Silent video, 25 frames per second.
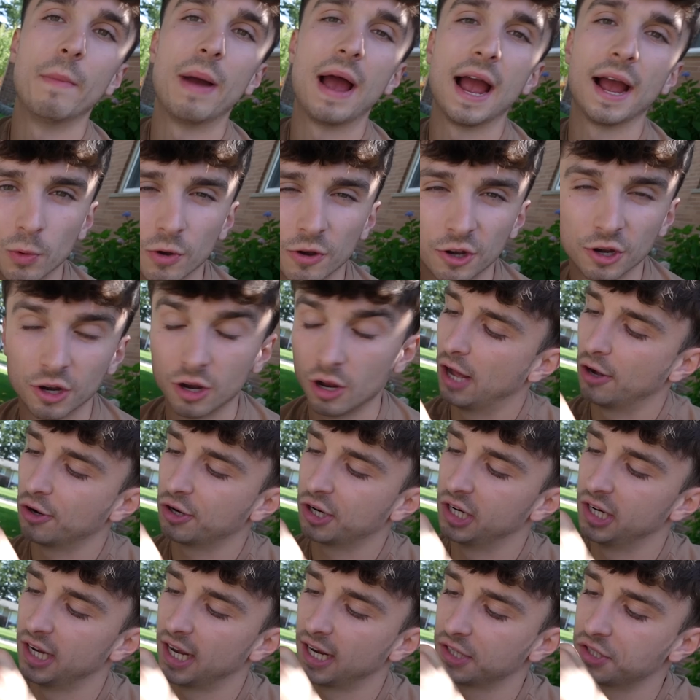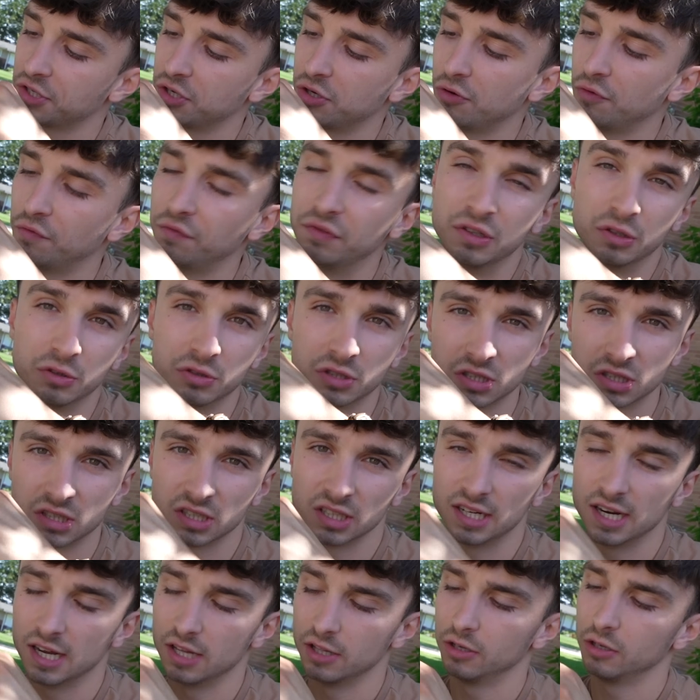the back where I'll connect two fuses
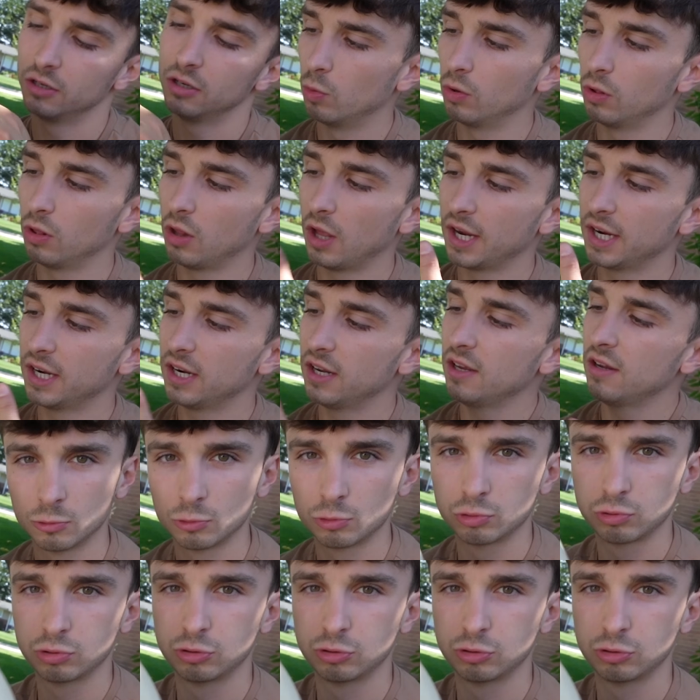together. We'll light it,